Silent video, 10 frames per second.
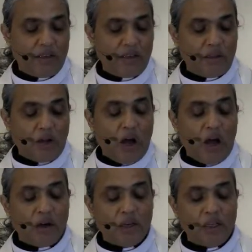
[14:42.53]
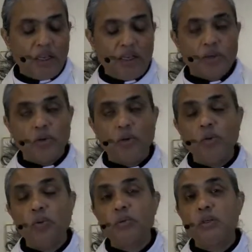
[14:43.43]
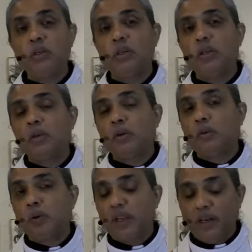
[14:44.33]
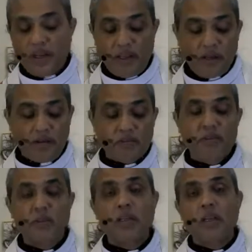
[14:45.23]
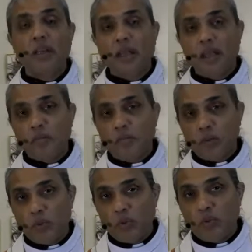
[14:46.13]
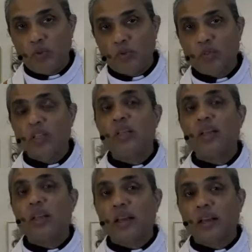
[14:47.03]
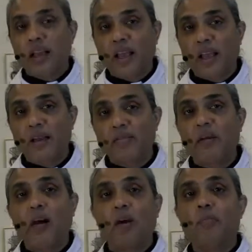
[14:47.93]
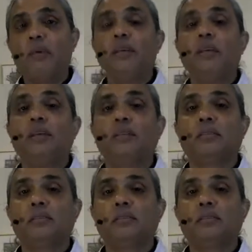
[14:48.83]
The God in whom we live and move and have our being.